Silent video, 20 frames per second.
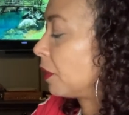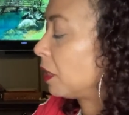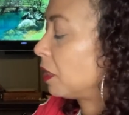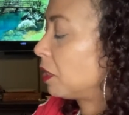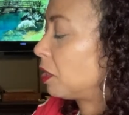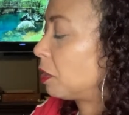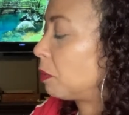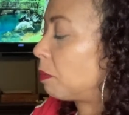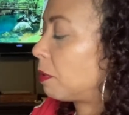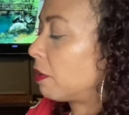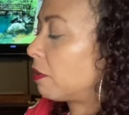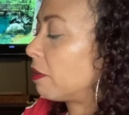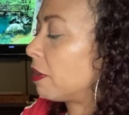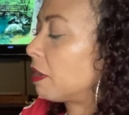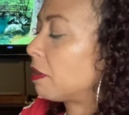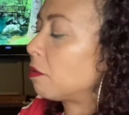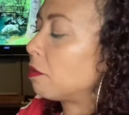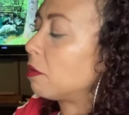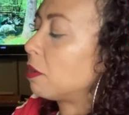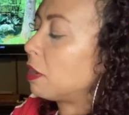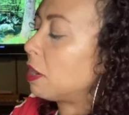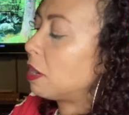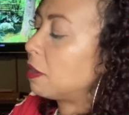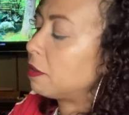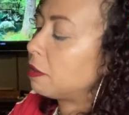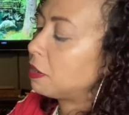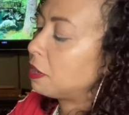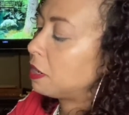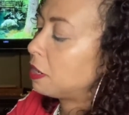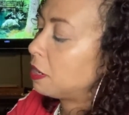Spirit,
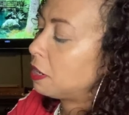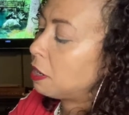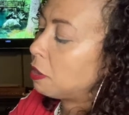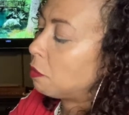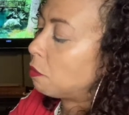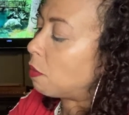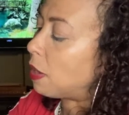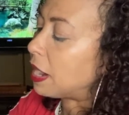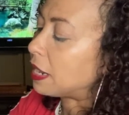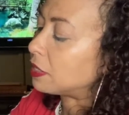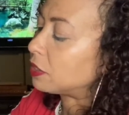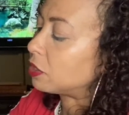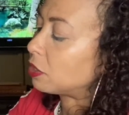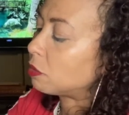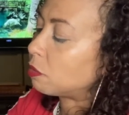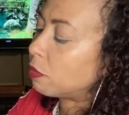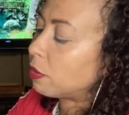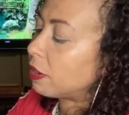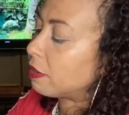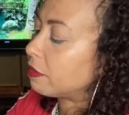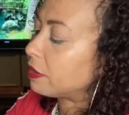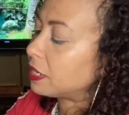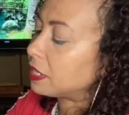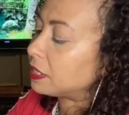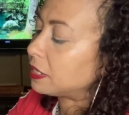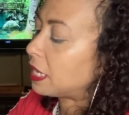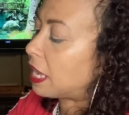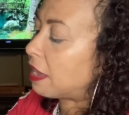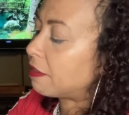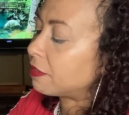why does
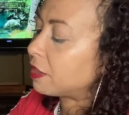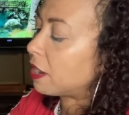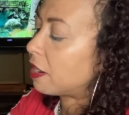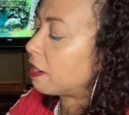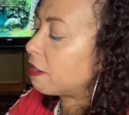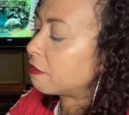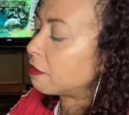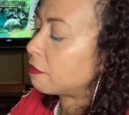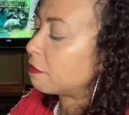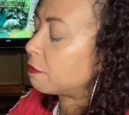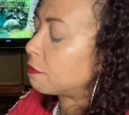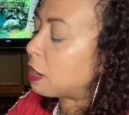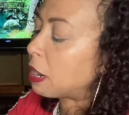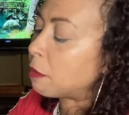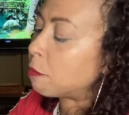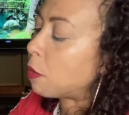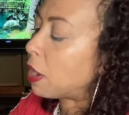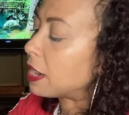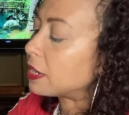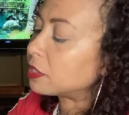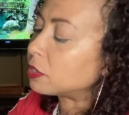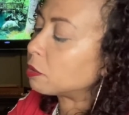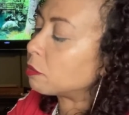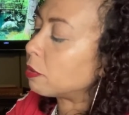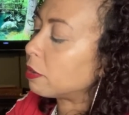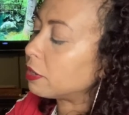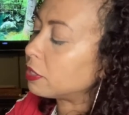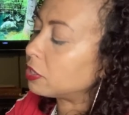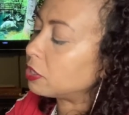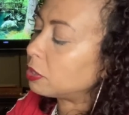Aquarius have the Hierophant? Why does
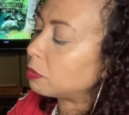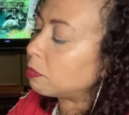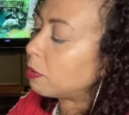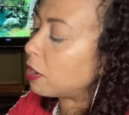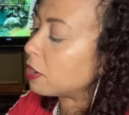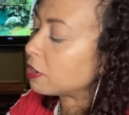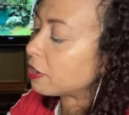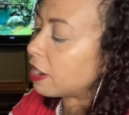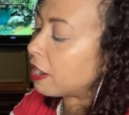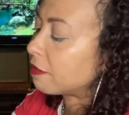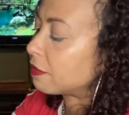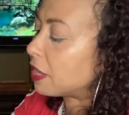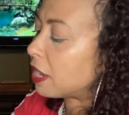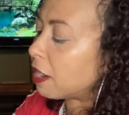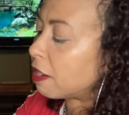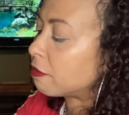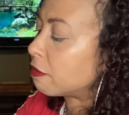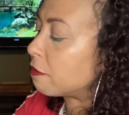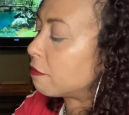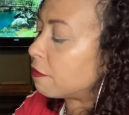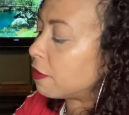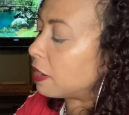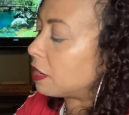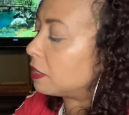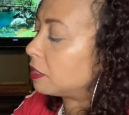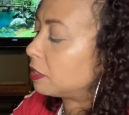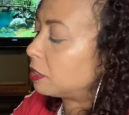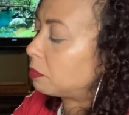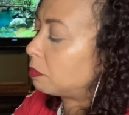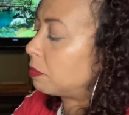Aquarius's partner have the
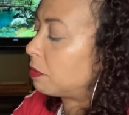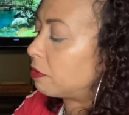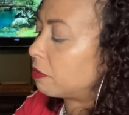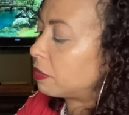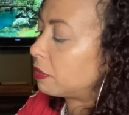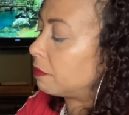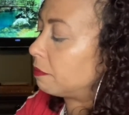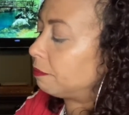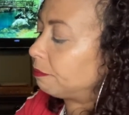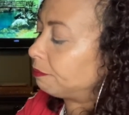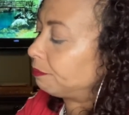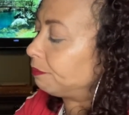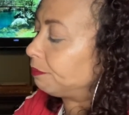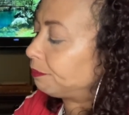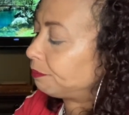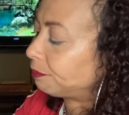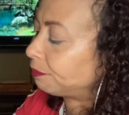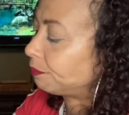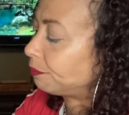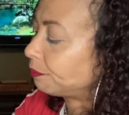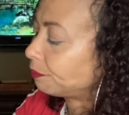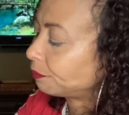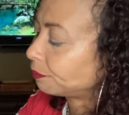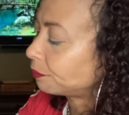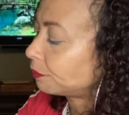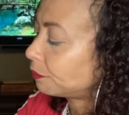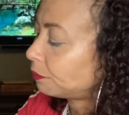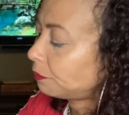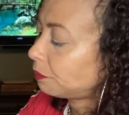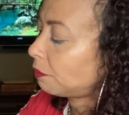Hierophant spirit?
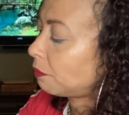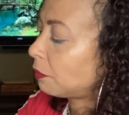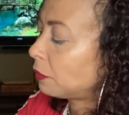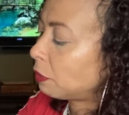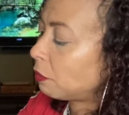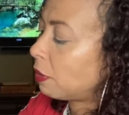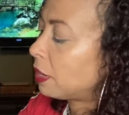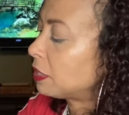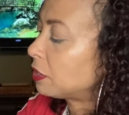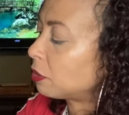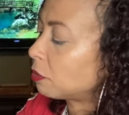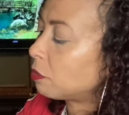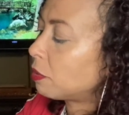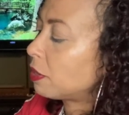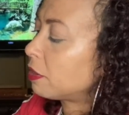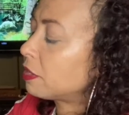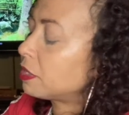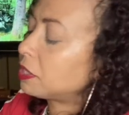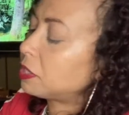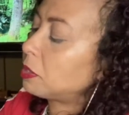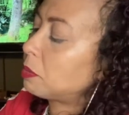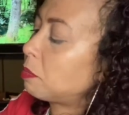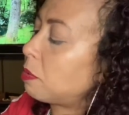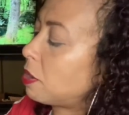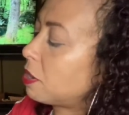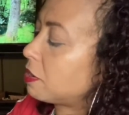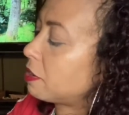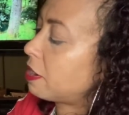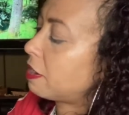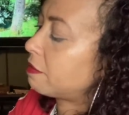Why does Aquarius's
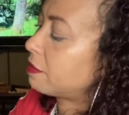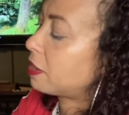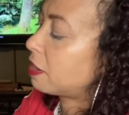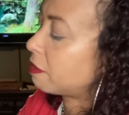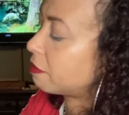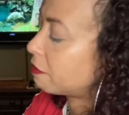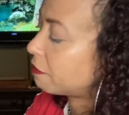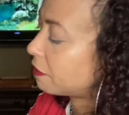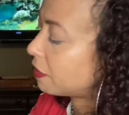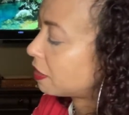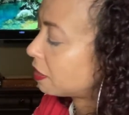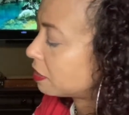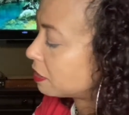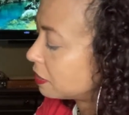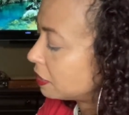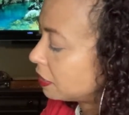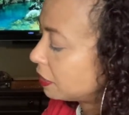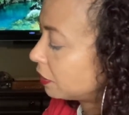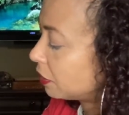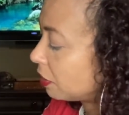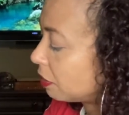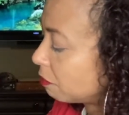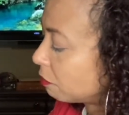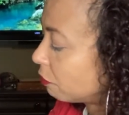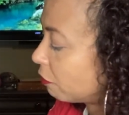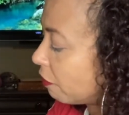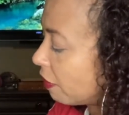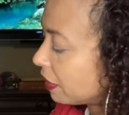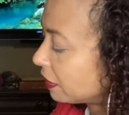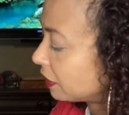partner have the Hierophant? Sun, Moon,
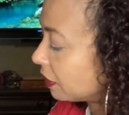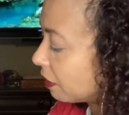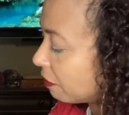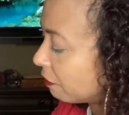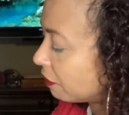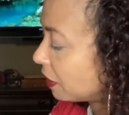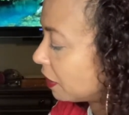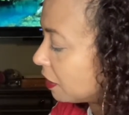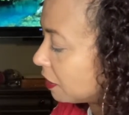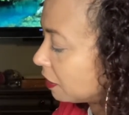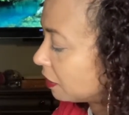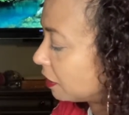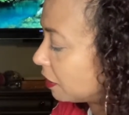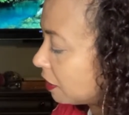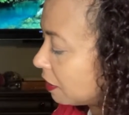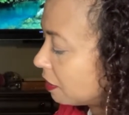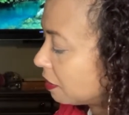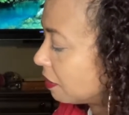Rising, and Venus.